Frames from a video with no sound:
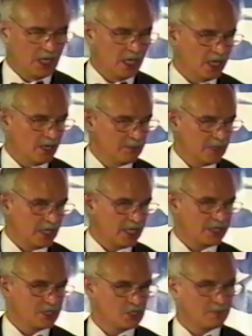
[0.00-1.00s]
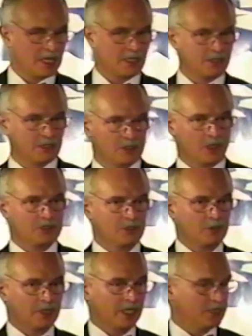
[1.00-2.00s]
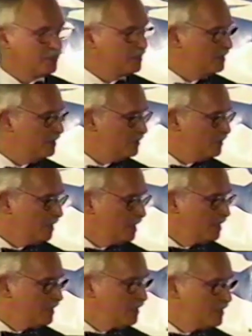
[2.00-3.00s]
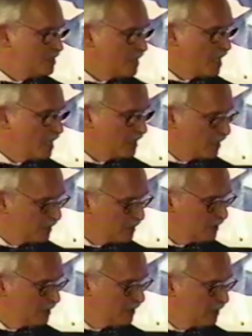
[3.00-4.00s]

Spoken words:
and I suspect this also relates to Say and other